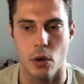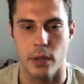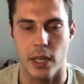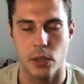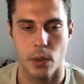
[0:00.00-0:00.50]
And
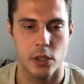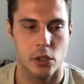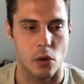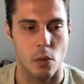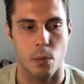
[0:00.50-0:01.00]
that's why it's
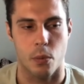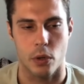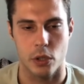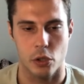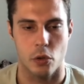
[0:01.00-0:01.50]
so
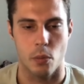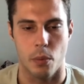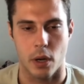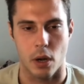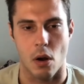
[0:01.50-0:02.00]
important to
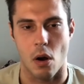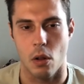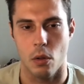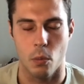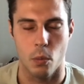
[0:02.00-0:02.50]
book a
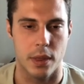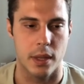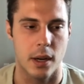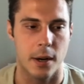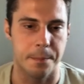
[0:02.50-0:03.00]
call with
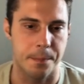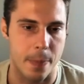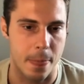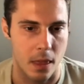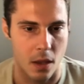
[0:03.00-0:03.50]

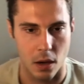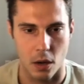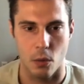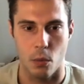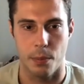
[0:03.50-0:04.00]

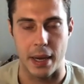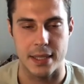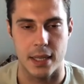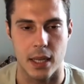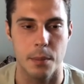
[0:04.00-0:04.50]
my
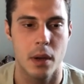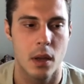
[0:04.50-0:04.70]
team.